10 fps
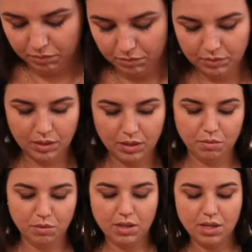And
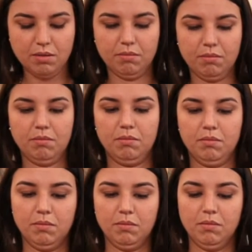voila,
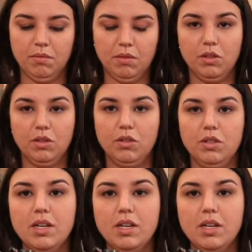you're done.